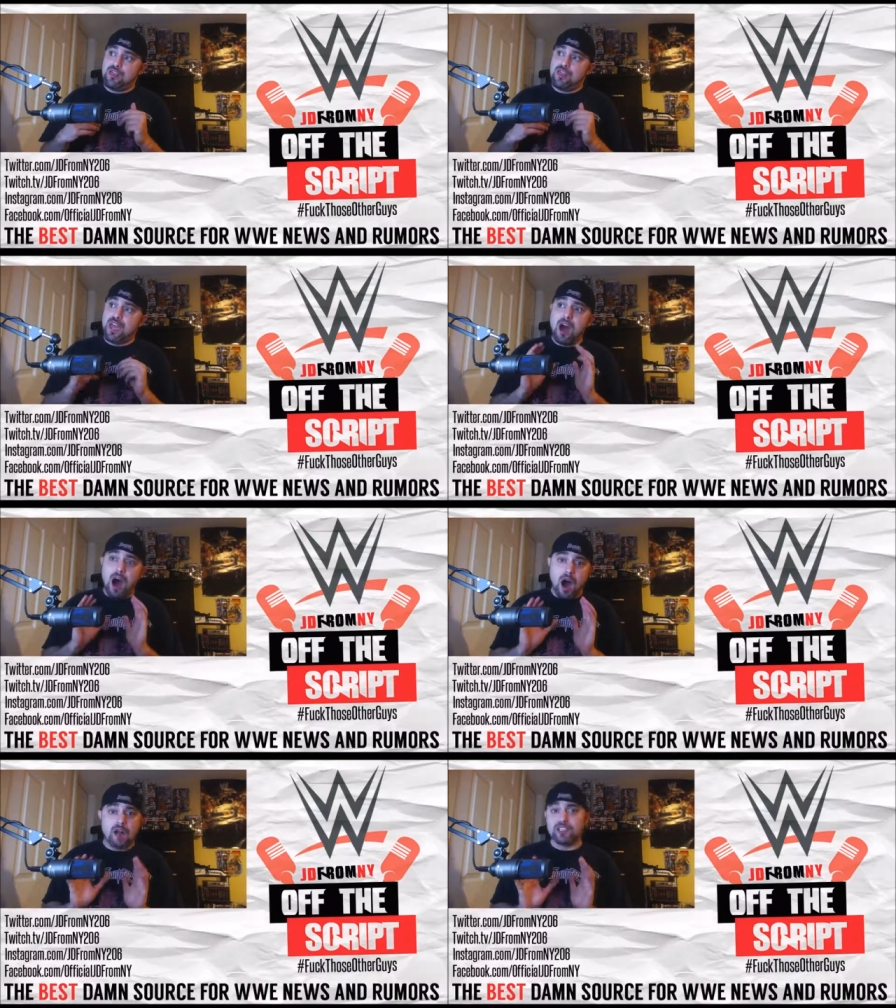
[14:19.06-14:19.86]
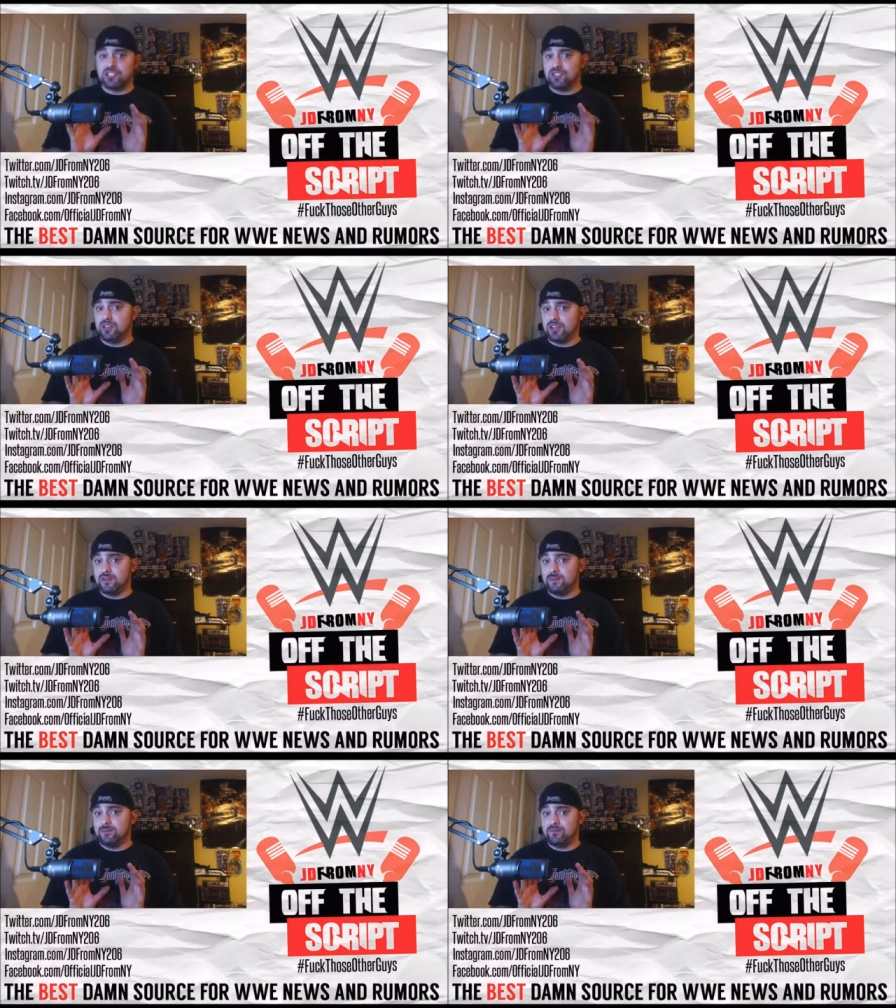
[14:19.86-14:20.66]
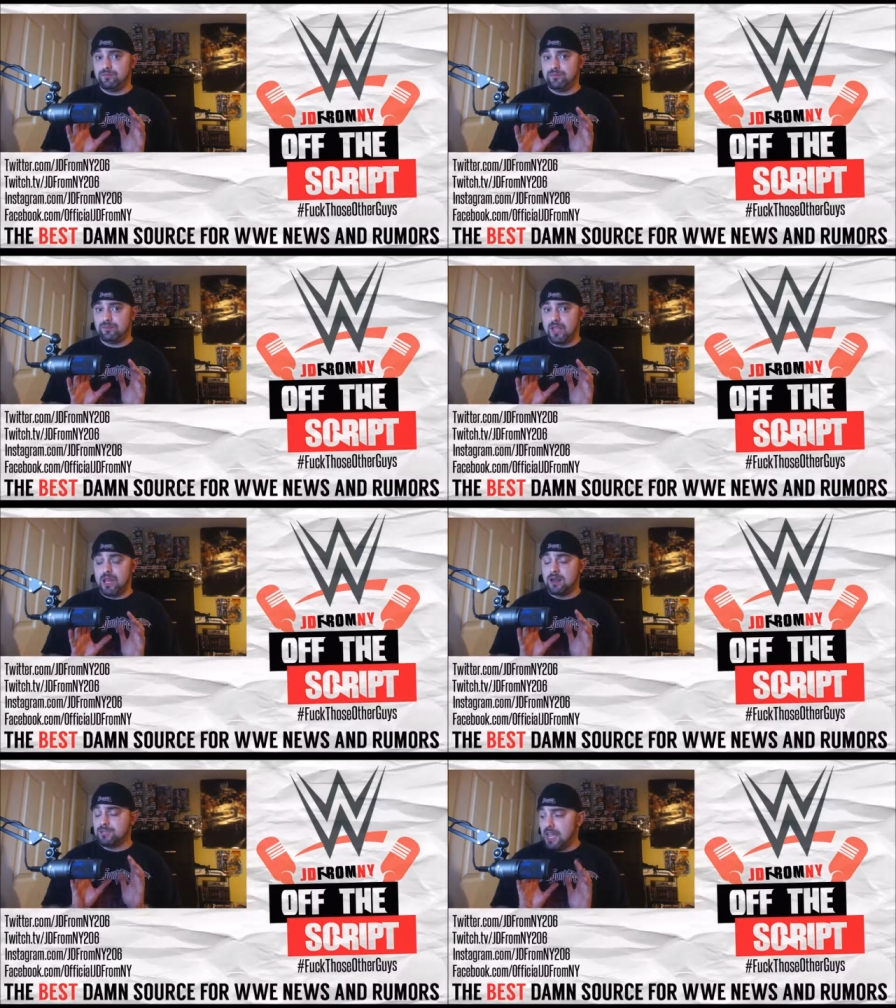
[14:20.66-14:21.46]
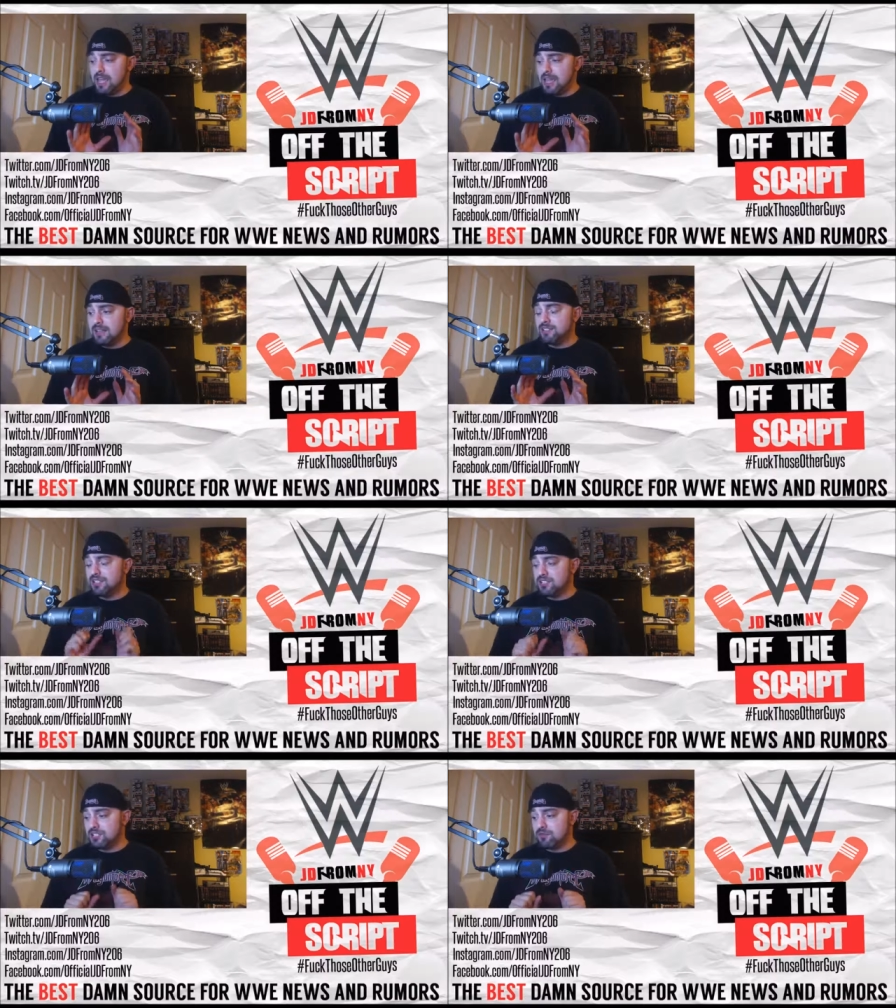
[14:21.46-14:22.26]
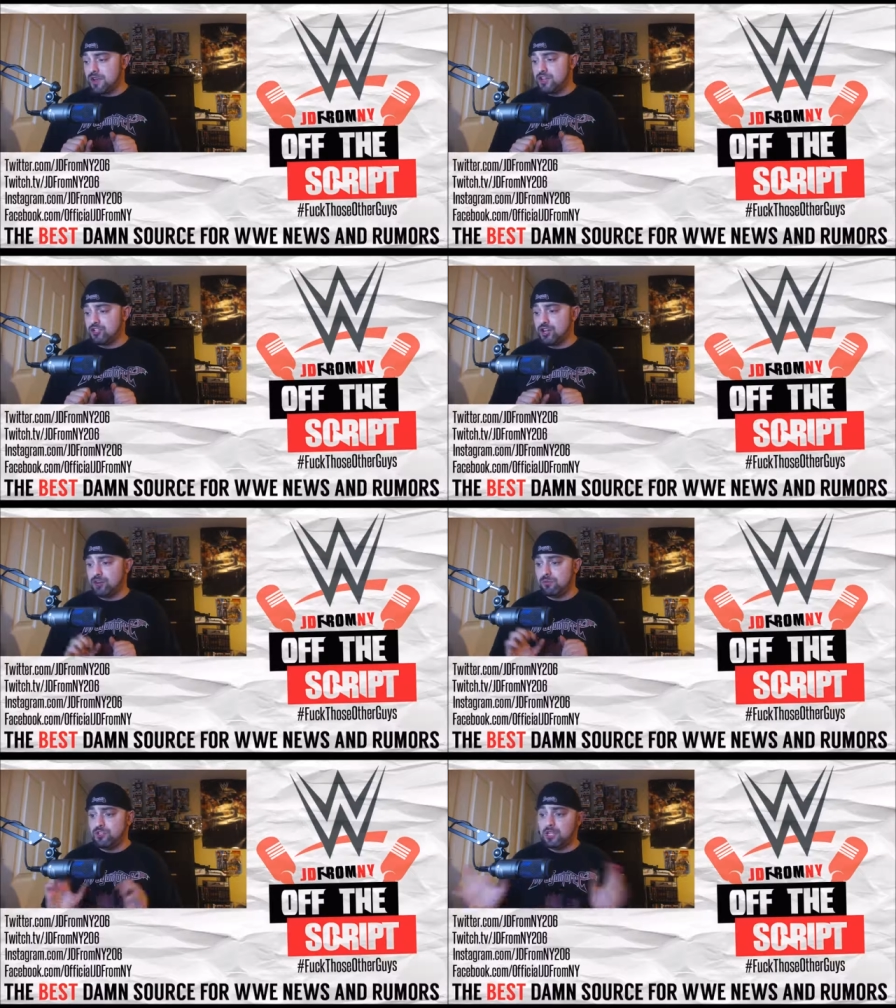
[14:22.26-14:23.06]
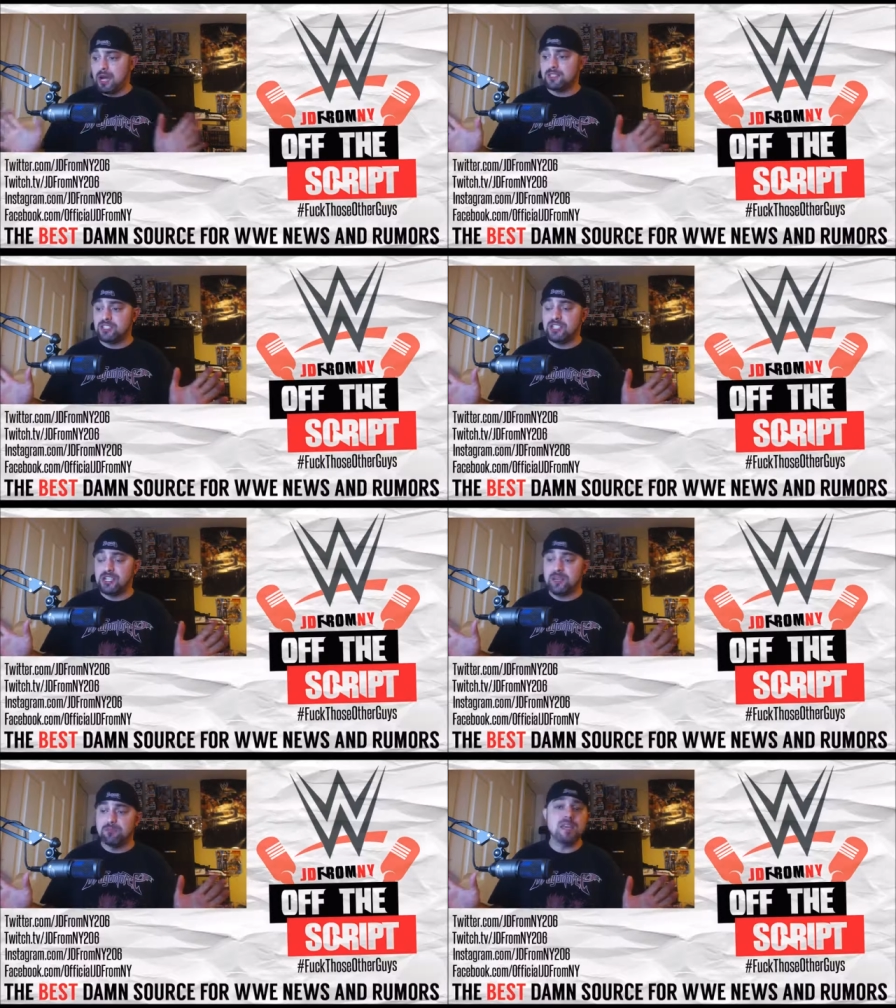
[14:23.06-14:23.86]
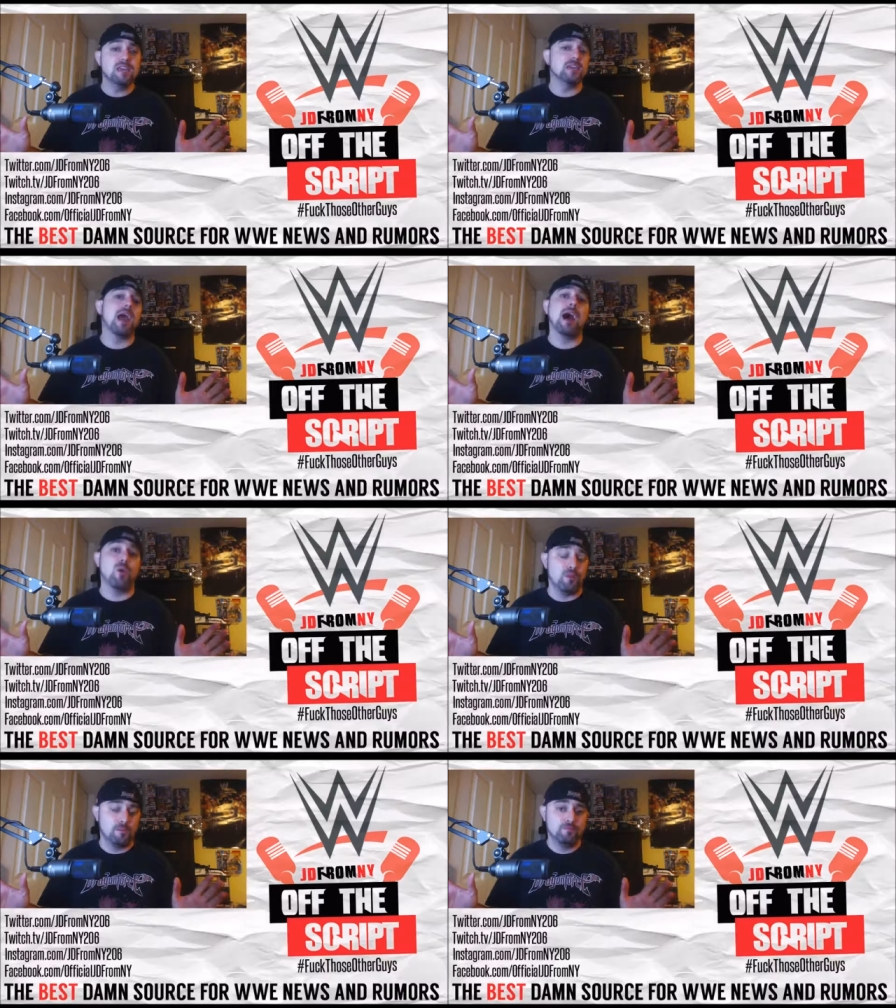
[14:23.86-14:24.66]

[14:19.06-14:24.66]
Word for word: they honestly, and I'm taking into consideration here with John Cena being out,